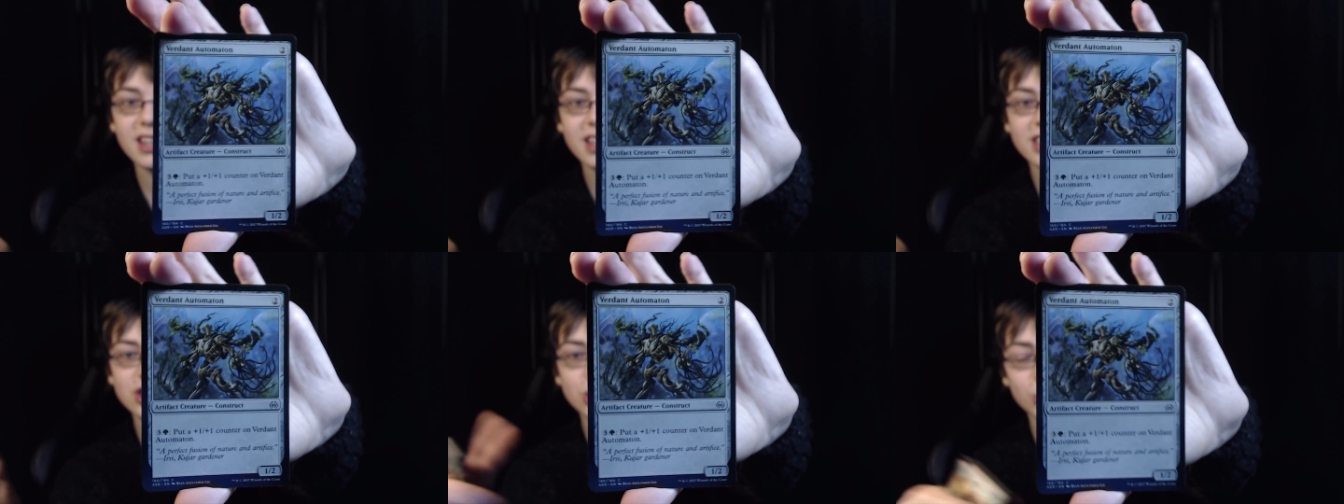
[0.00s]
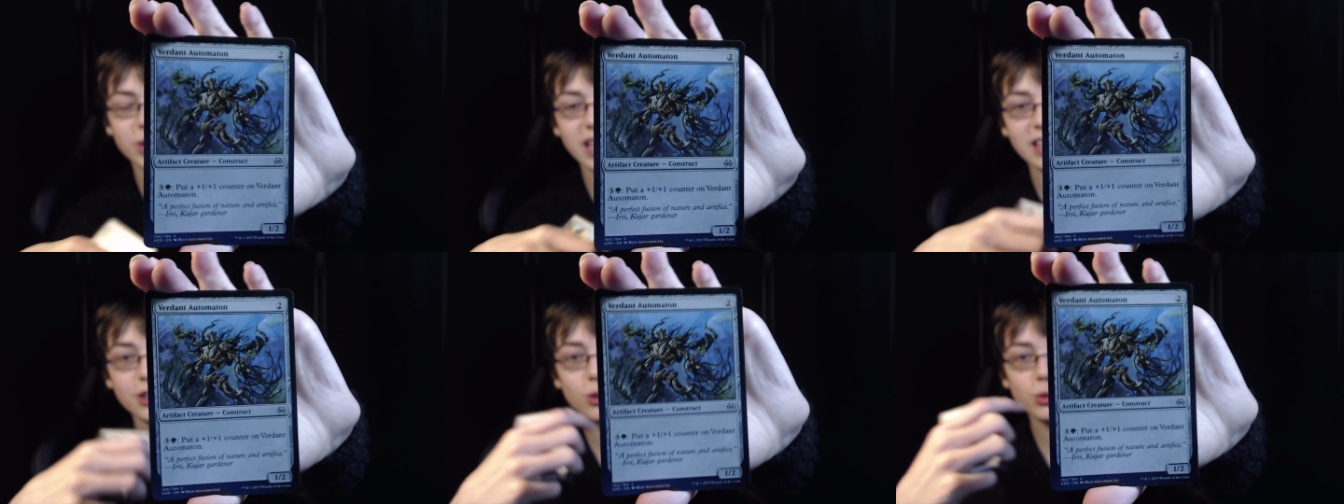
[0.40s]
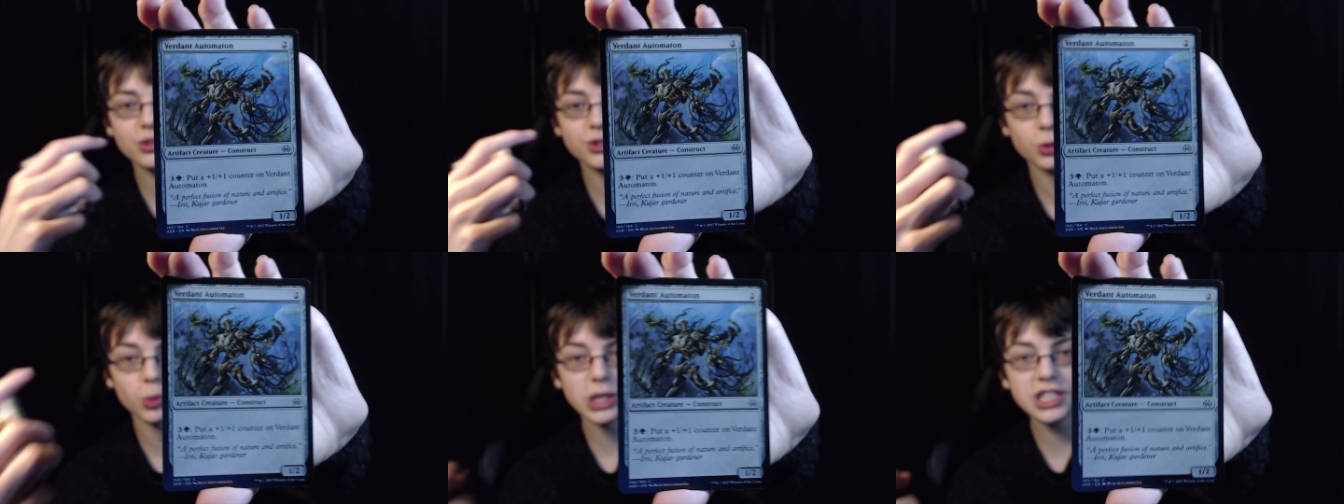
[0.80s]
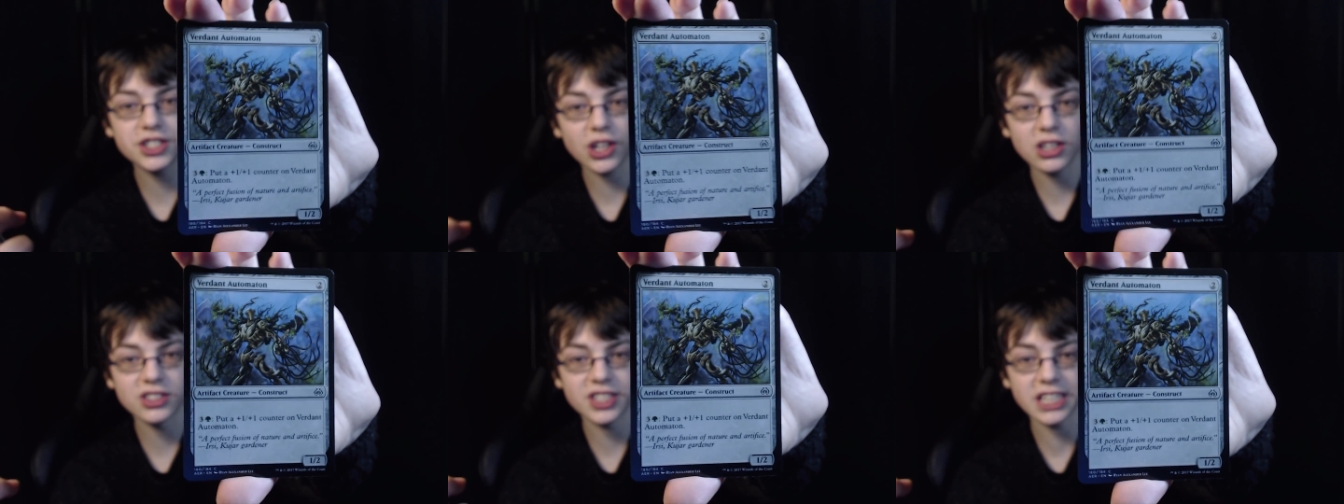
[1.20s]
So they used the
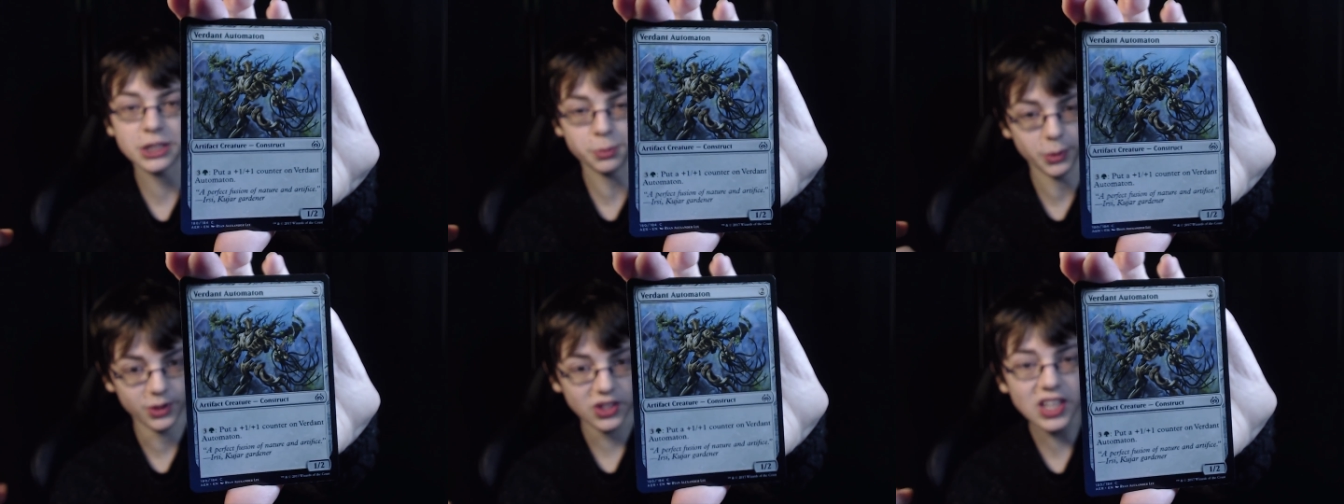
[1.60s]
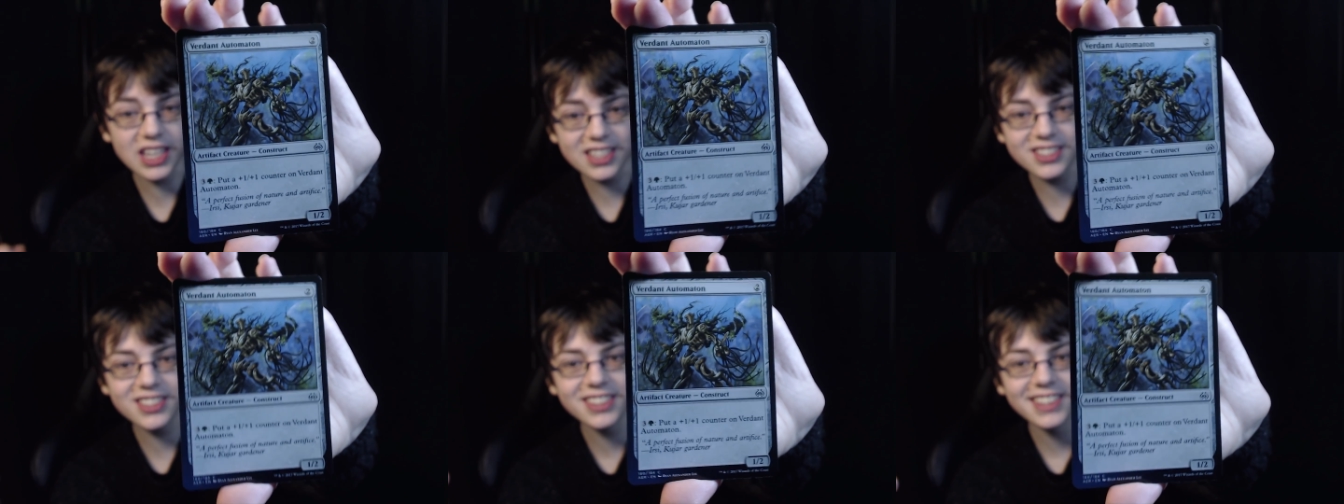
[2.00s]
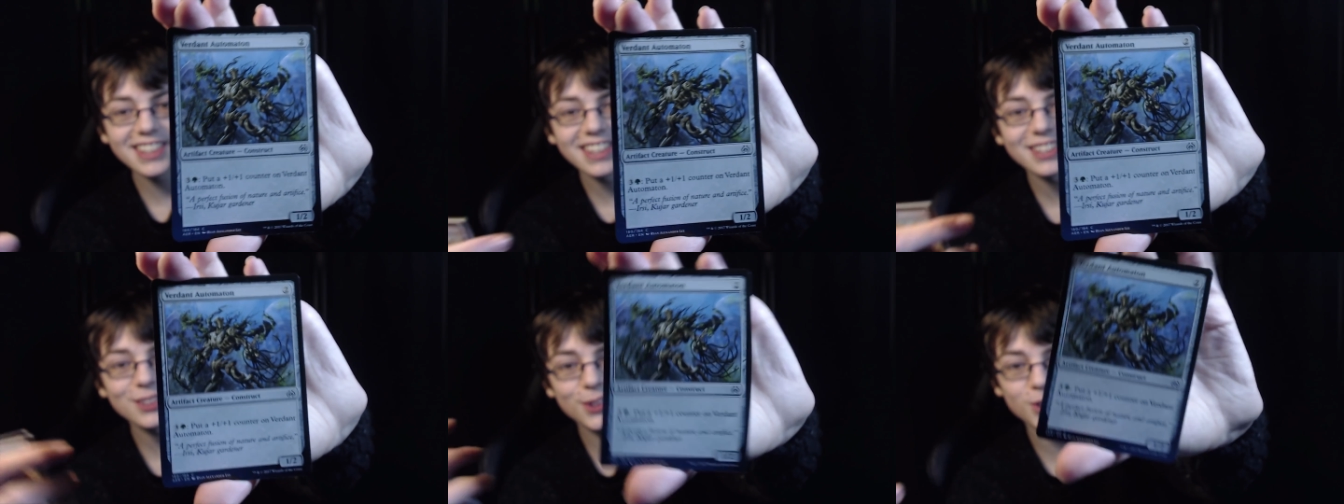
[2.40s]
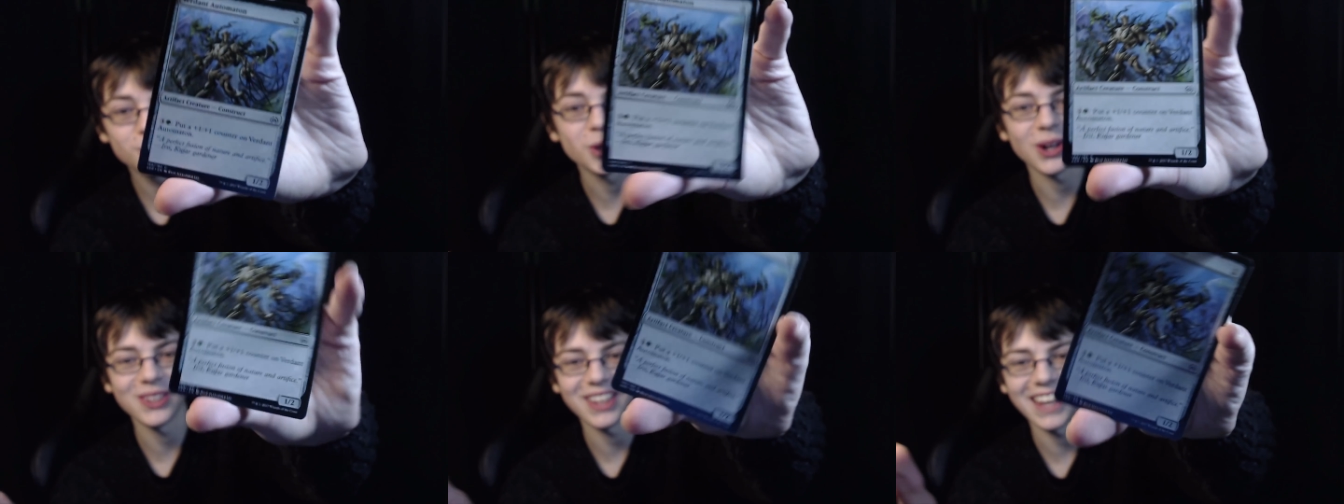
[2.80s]
Rishtar's expertise to
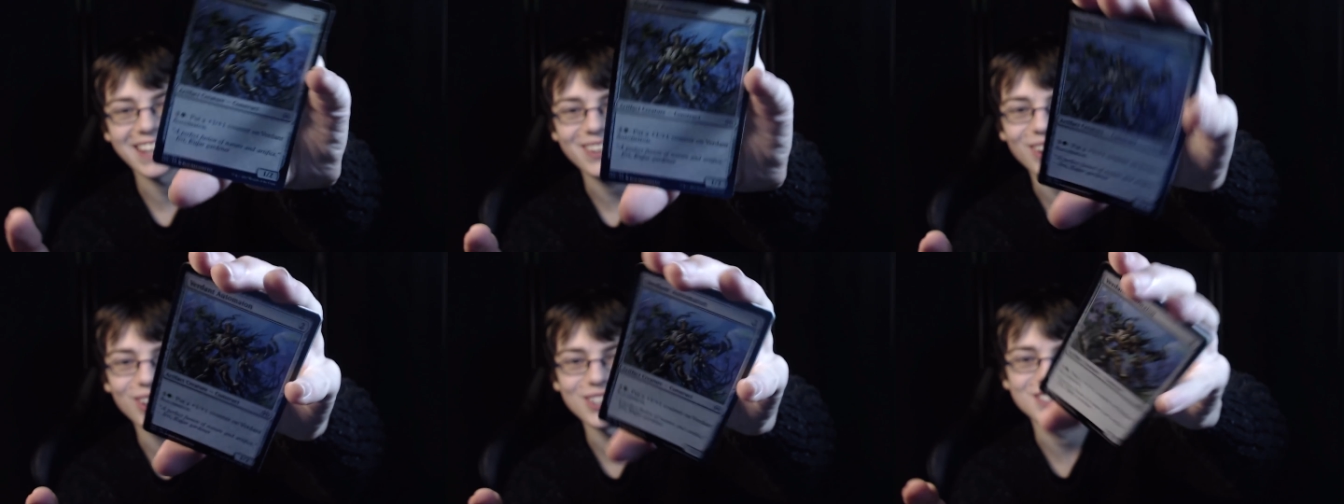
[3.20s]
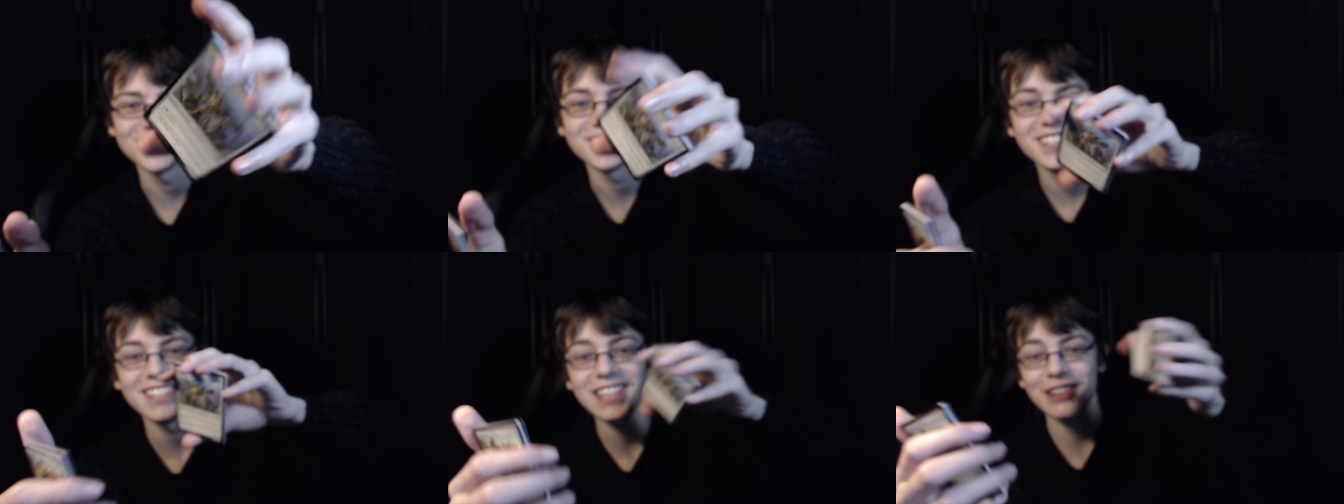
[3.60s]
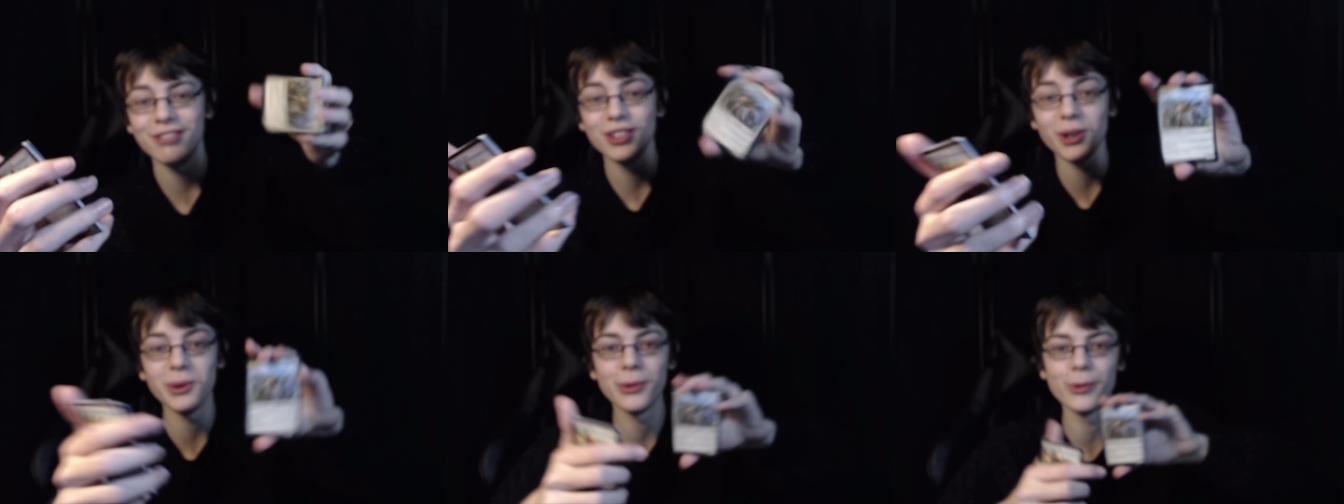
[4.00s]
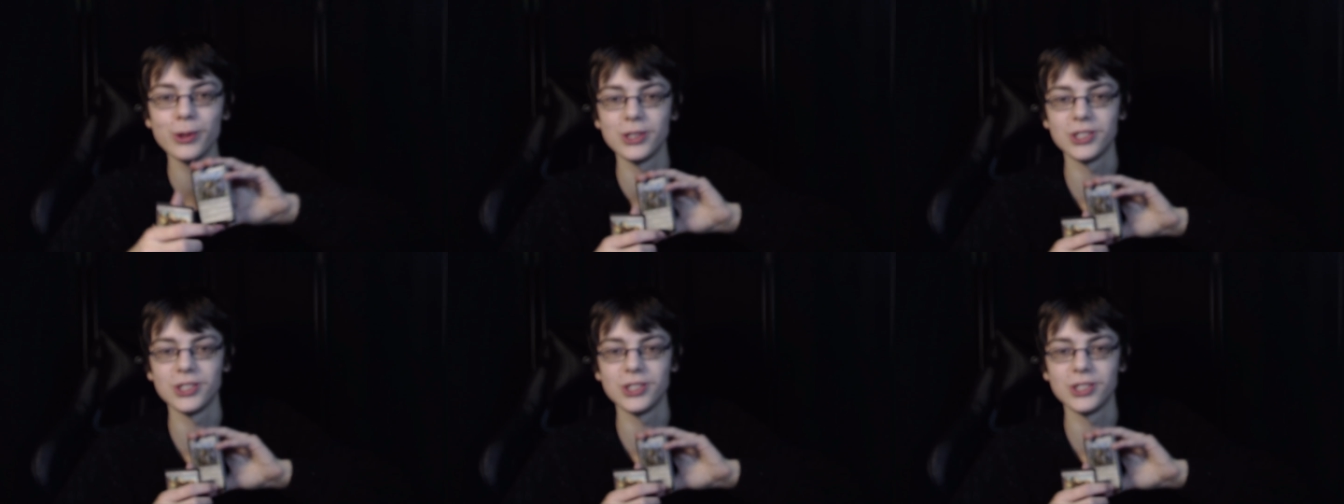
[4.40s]
draw 9 cards, even though it